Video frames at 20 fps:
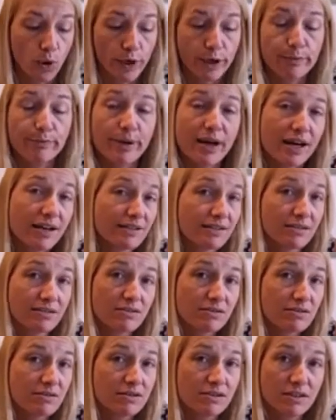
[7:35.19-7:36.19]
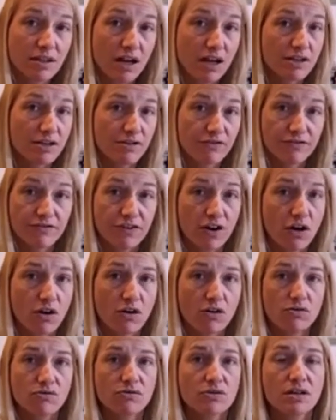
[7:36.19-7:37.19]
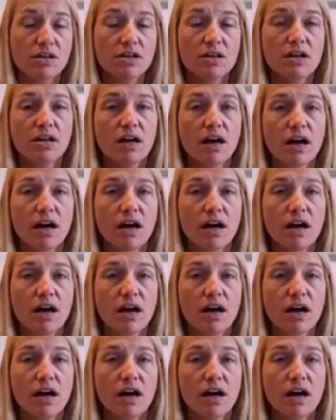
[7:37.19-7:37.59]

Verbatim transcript: word puzzles on your phone,